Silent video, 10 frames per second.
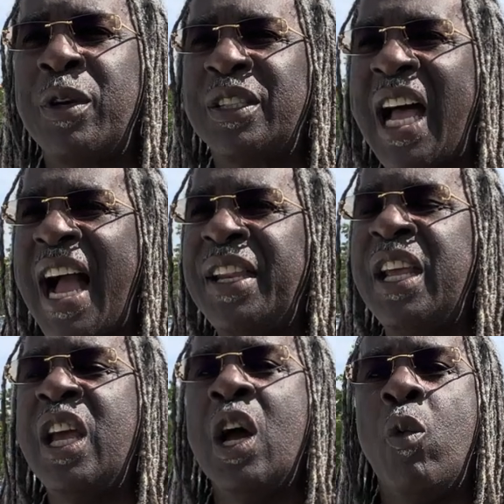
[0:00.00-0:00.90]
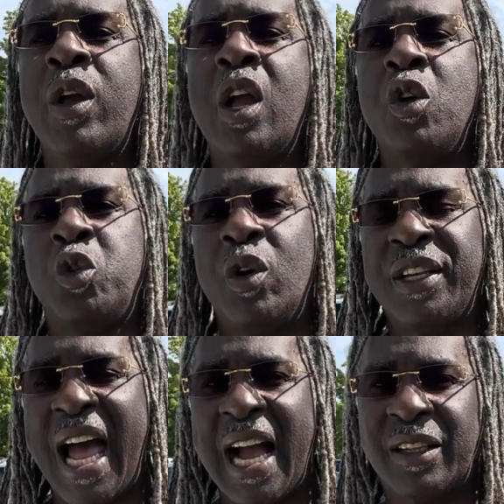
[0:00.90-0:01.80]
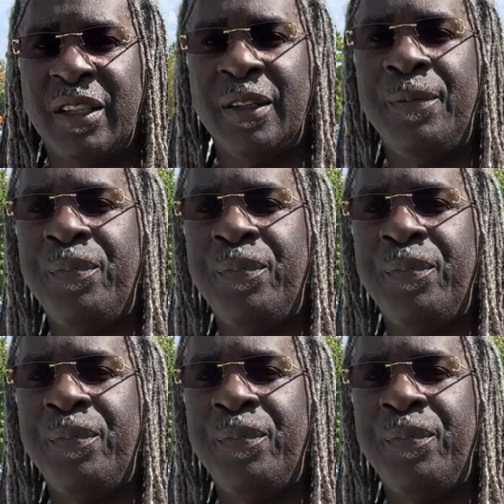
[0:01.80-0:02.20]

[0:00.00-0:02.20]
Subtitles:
anxiety, we can go to a doctor,